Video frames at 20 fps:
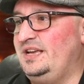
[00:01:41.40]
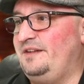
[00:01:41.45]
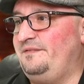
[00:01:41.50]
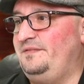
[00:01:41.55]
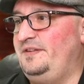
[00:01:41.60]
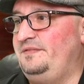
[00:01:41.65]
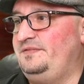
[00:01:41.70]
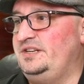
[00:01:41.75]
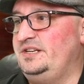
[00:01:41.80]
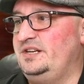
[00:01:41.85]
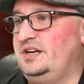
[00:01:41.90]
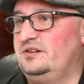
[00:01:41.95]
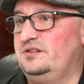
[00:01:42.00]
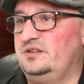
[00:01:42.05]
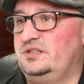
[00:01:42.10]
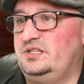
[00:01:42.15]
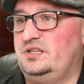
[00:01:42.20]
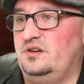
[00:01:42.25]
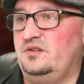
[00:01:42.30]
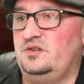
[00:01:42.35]
at
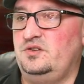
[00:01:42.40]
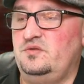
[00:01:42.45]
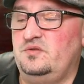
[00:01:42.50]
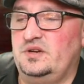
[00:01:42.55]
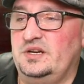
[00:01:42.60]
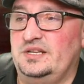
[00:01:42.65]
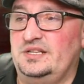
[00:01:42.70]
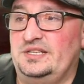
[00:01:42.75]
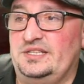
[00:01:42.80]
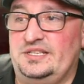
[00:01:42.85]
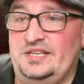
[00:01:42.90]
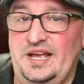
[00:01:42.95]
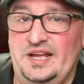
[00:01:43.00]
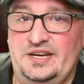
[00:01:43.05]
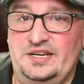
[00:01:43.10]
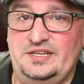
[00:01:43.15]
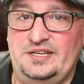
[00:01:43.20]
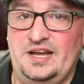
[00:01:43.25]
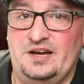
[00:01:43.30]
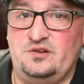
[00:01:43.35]
1500, so you could sand
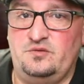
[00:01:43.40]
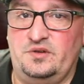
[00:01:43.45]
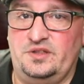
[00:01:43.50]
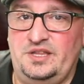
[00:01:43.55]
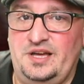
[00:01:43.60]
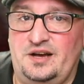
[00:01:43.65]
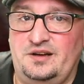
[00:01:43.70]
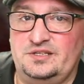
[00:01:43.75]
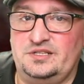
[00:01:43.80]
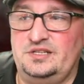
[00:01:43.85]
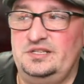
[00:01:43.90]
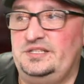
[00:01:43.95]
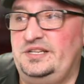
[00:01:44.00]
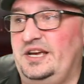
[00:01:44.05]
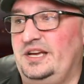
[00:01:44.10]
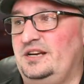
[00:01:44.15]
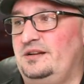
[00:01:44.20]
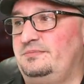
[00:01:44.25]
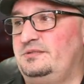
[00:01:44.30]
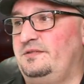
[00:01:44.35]
it down to 1000,
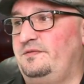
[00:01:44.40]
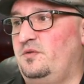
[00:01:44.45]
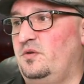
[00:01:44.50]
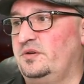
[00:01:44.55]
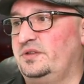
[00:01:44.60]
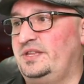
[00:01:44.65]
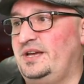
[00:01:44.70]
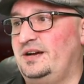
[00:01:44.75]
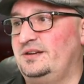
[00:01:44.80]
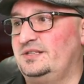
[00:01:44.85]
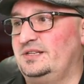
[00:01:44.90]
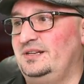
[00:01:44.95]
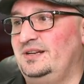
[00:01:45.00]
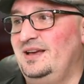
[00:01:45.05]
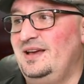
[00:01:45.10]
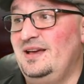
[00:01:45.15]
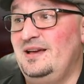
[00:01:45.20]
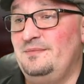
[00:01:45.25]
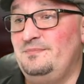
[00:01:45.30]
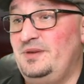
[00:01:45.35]
take it up to 4000,
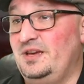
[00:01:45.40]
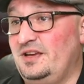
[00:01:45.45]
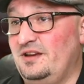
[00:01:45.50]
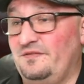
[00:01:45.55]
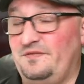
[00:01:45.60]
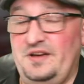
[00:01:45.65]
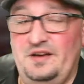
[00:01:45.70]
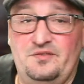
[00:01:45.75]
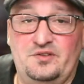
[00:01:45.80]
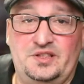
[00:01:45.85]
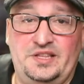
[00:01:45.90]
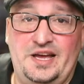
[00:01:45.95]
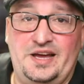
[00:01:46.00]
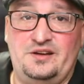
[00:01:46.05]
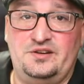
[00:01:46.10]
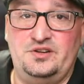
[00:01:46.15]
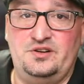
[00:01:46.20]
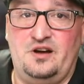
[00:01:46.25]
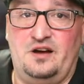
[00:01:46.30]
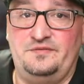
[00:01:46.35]
pick your favorite
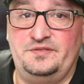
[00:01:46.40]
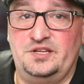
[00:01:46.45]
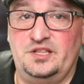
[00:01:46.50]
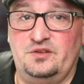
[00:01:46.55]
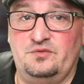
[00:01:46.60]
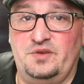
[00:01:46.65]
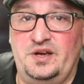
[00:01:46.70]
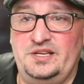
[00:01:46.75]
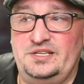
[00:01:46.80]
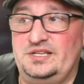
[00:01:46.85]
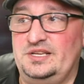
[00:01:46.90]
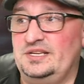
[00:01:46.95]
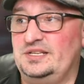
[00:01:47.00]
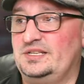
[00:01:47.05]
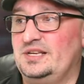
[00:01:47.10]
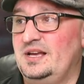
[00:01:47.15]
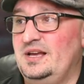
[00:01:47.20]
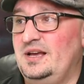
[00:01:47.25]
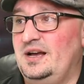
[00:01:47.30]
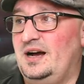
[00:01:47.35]
layout and you're off to the races.